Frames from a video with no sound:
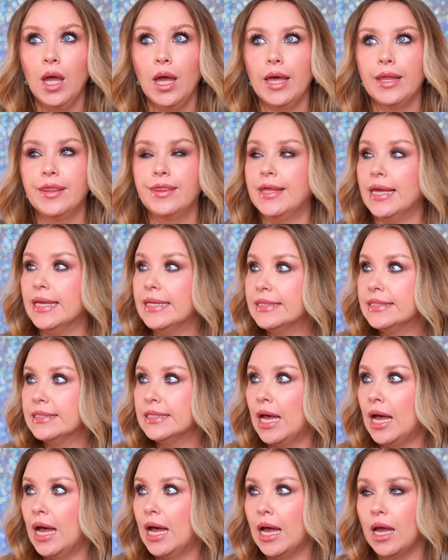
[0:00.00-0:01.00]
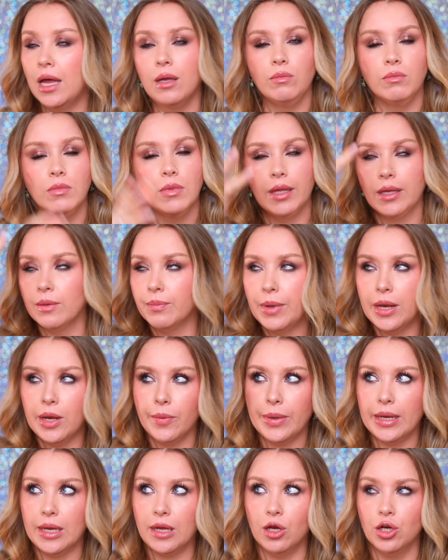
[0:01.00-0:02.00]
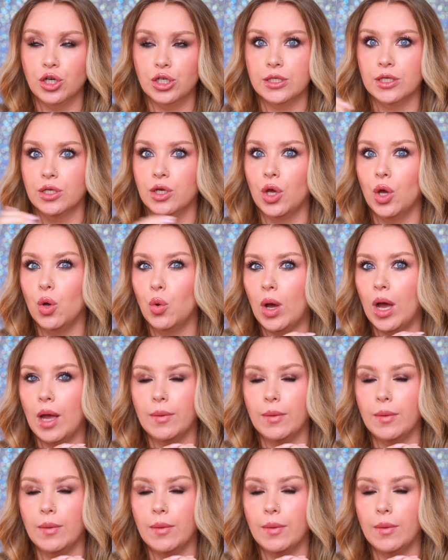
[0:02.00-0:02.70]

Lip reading: at that time, like many years ago.